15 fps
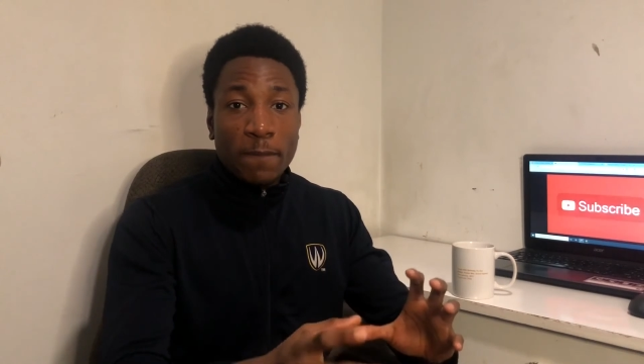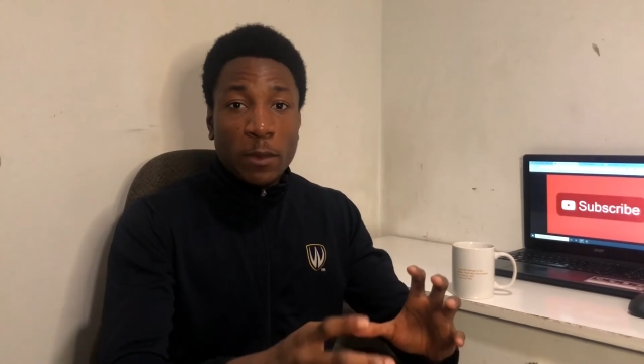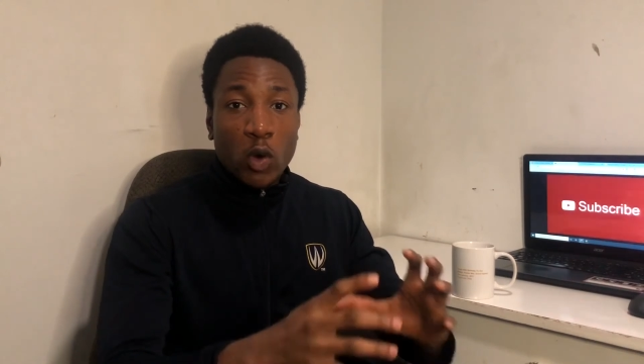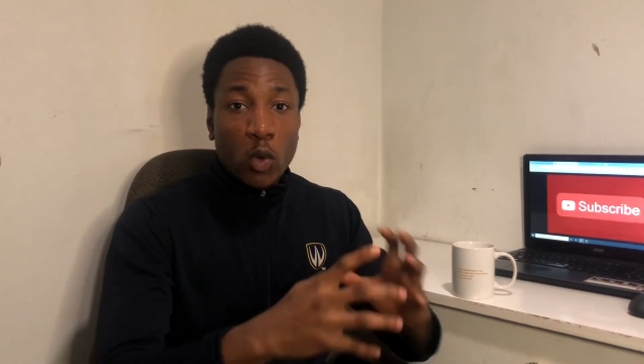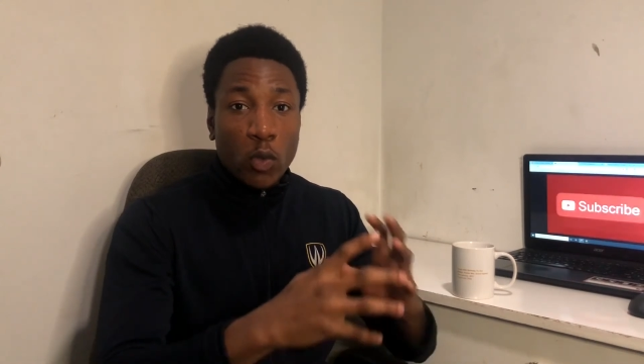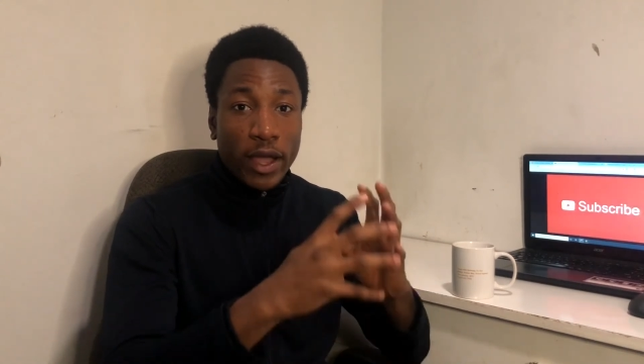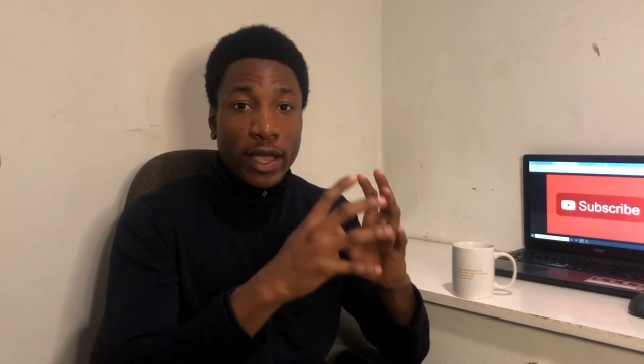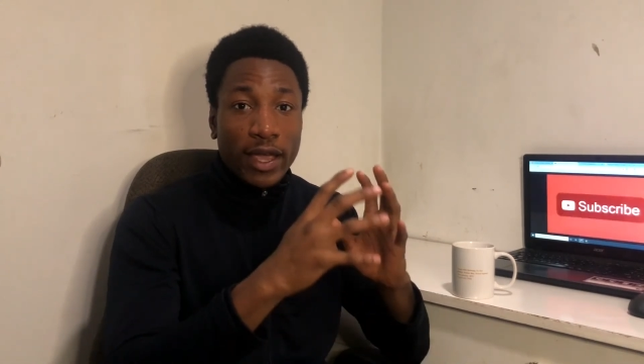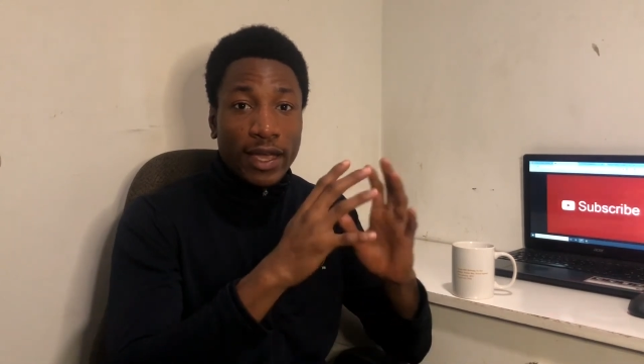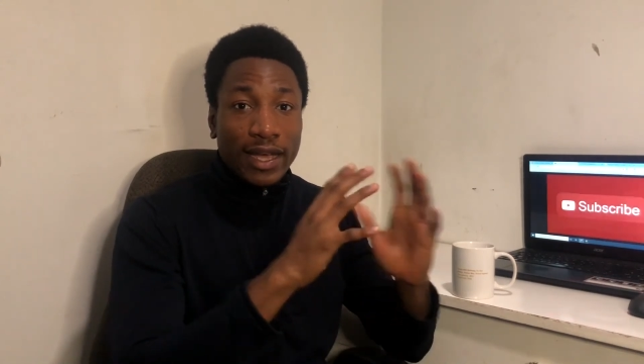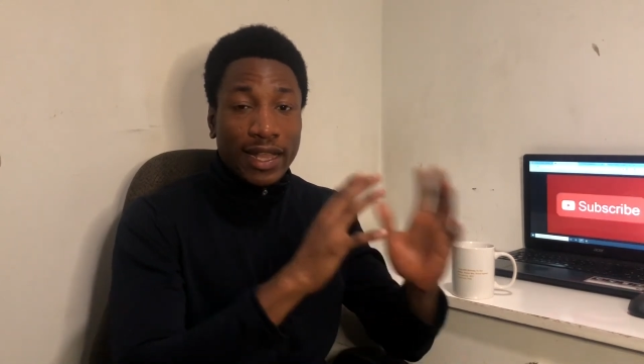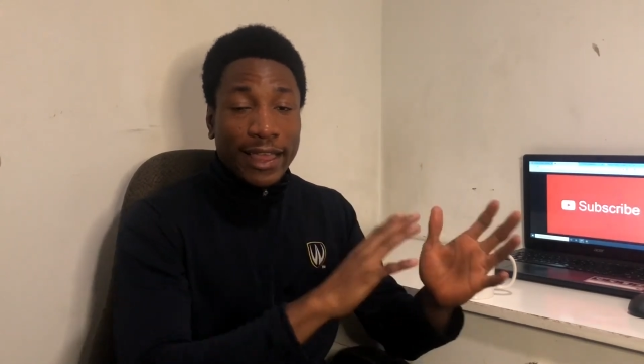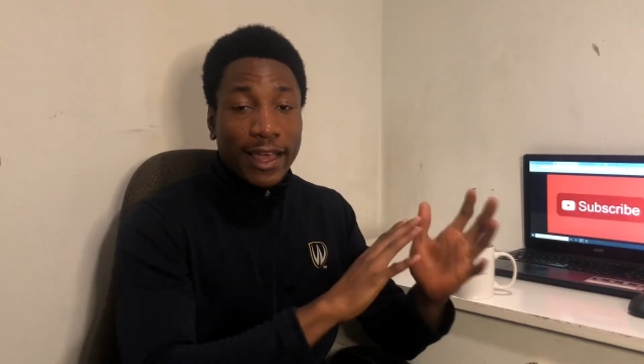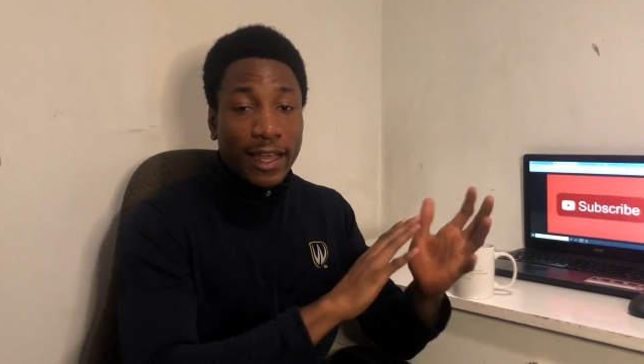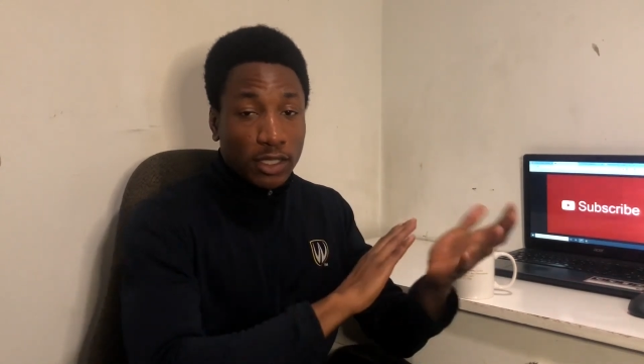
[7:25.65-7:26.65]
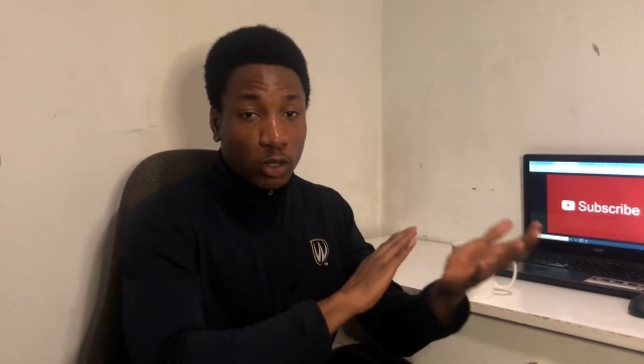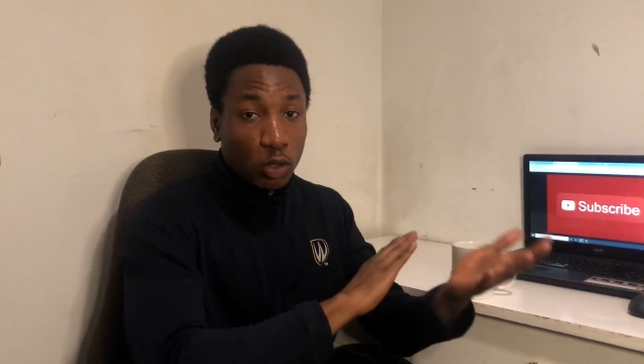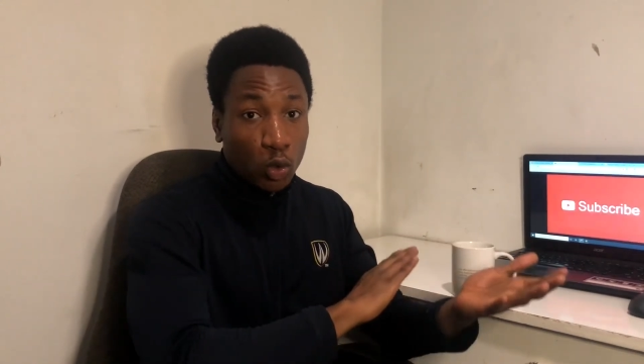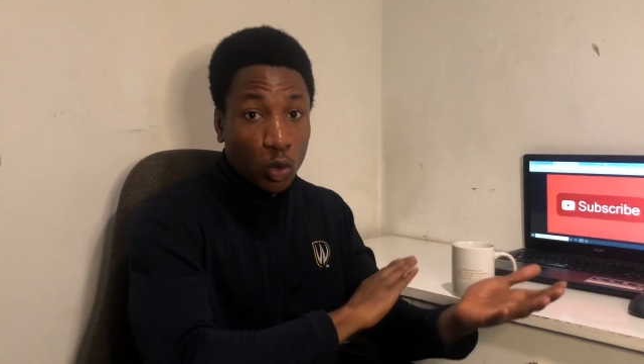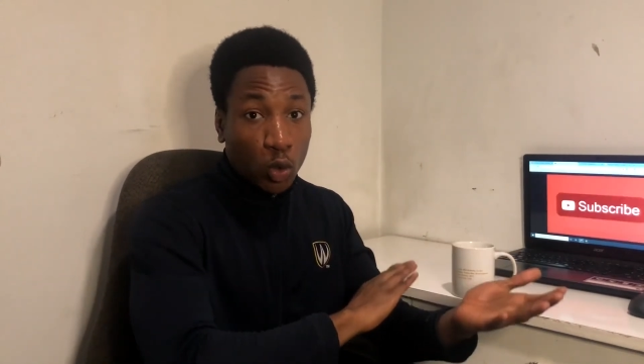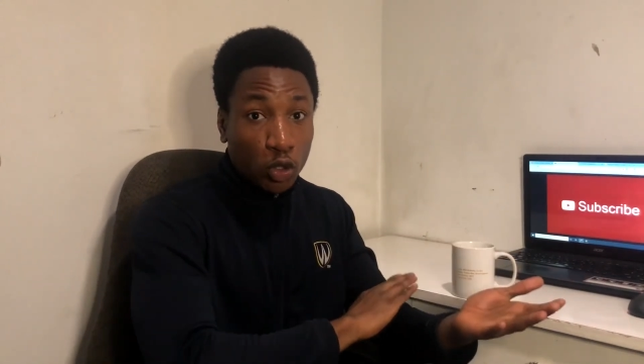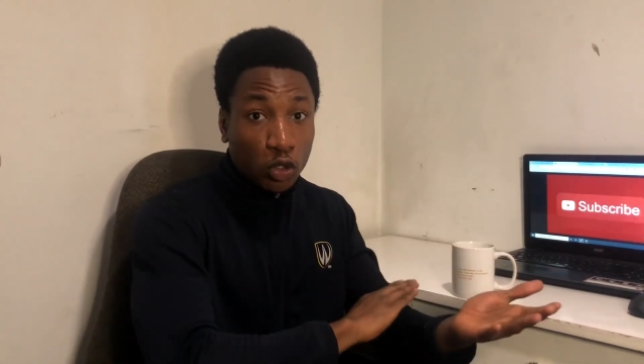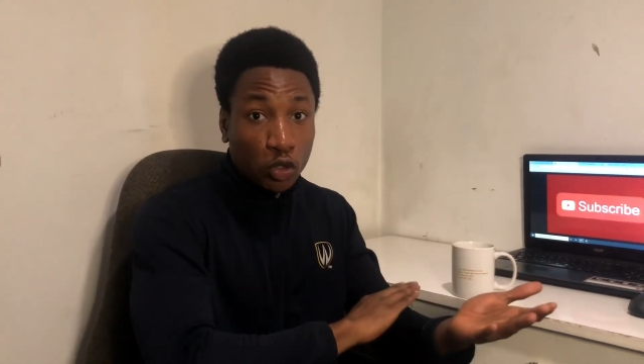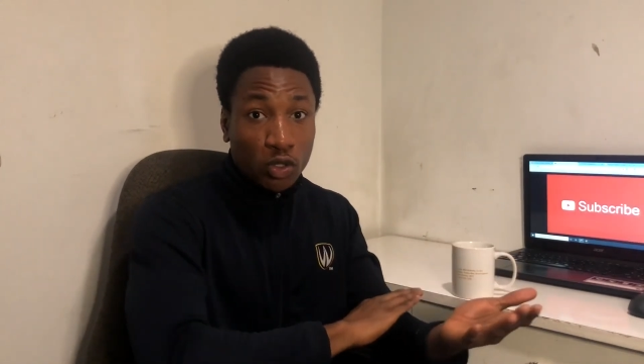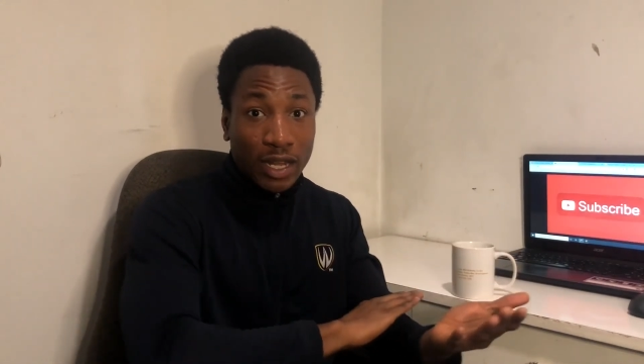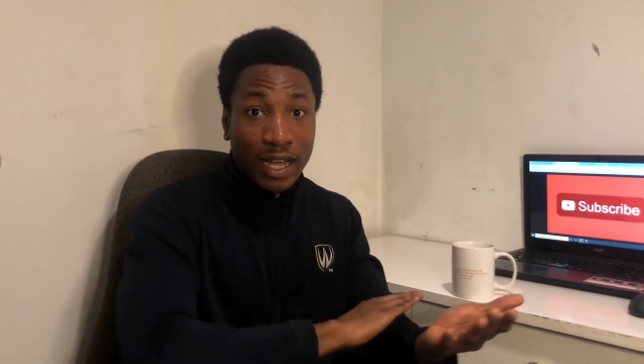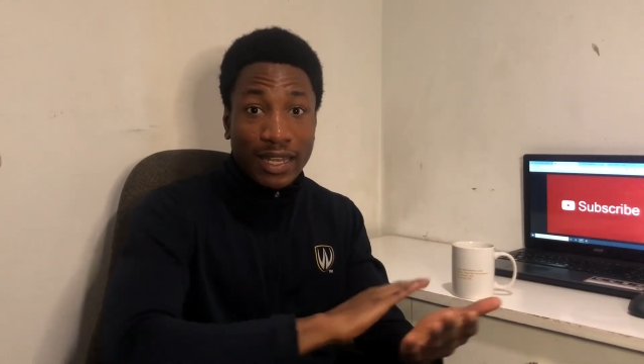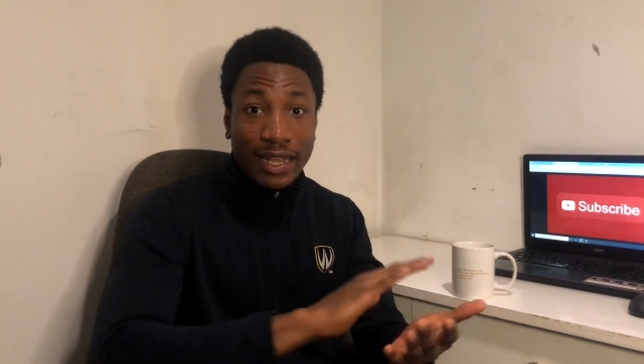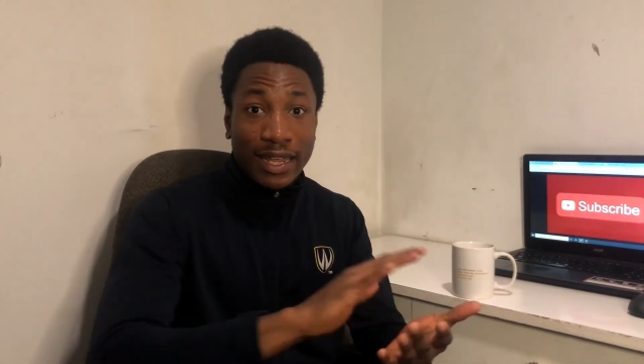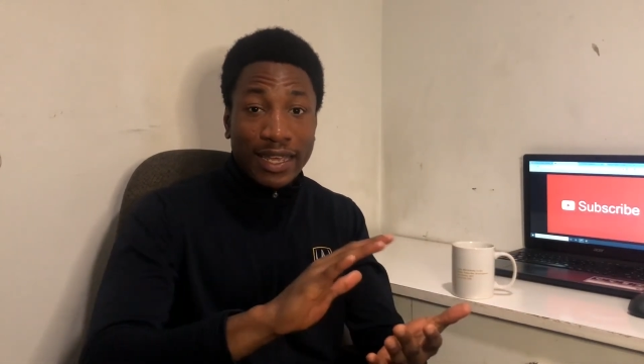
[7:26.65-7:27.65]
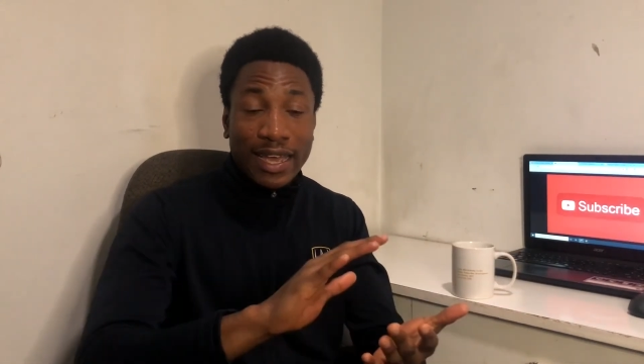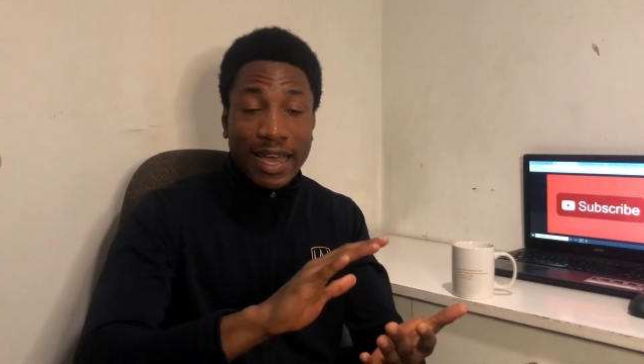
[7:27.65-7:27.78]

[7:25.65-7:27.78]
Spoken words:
where a client goes through that link,